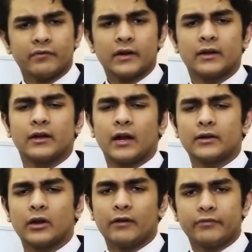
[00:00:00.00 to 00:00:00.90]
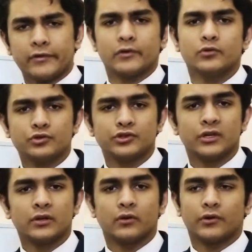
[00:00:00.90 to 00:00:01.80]
what a draft
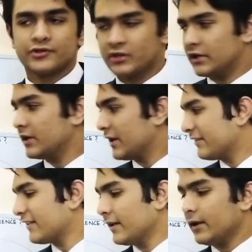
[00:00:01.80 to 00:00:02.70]
resolution originally is.